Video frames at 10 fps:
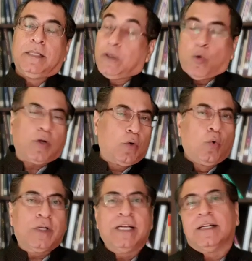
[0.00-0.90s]
The court
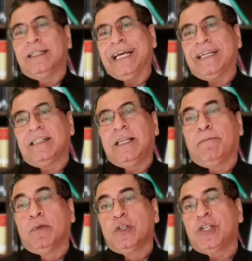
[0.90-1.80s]
noted that the
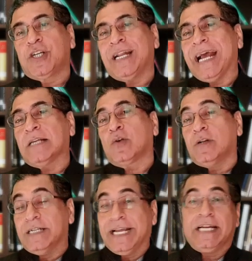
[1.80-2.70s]
position as
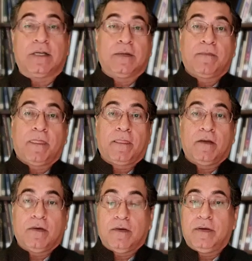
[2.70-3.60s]
on date
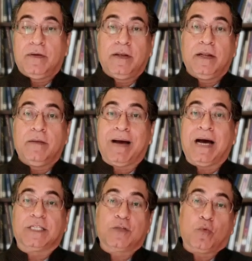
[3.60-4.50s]
in
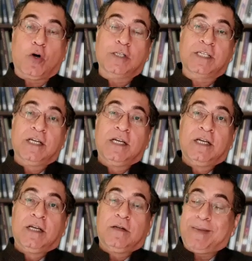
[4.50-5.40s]
March
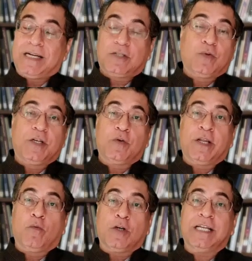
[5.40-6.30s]

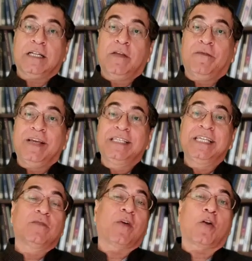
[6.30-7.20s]
2020, was that the
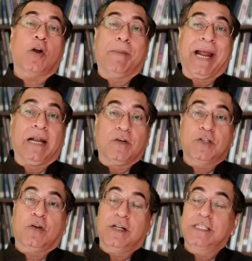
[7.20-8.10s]
VCs were not banned,
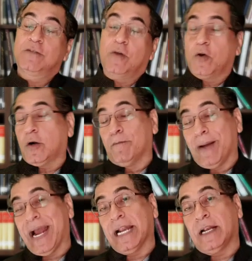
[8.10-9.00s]
virtual currencies were not
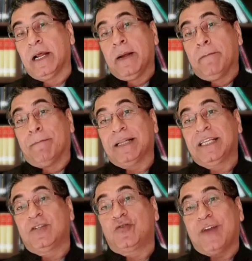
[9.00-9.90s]
banned, but
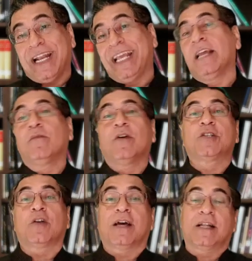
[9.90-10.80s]
the trading in
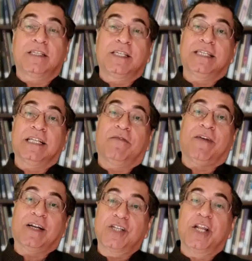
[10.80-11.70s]
virtual currencies and the
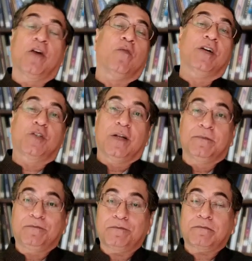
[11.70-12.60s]
functioning of virtual